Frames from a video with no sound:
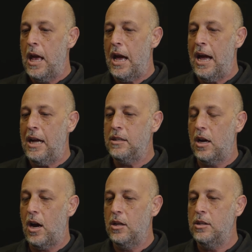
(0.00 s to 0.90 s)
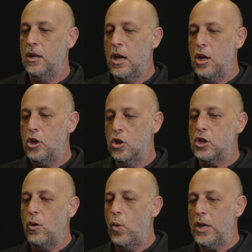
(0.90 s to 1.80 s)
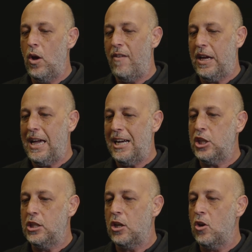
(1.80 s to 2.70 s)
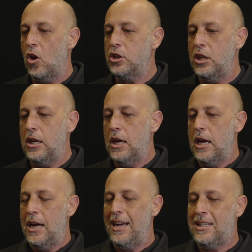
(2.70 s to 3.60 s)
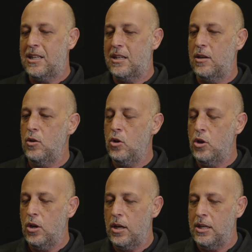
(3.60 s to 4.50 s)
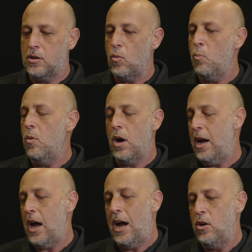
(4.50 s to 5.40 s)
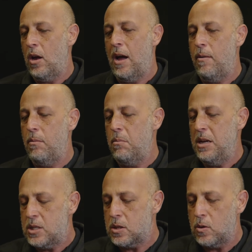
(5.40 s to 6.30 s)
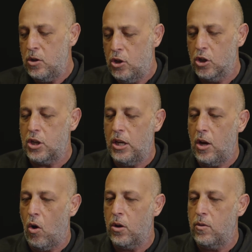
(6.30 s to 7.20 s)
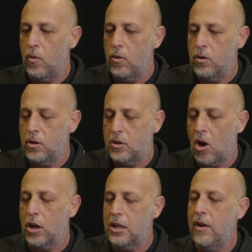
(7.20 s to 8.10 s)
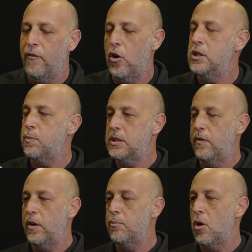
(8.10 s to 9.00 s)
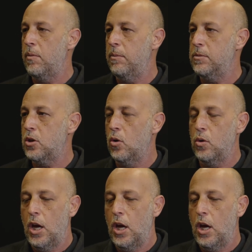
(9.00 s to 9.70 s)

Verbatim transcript: And Usually when you have a caching technology, it, I, I, I, it's usually on targeting a very specific problem. So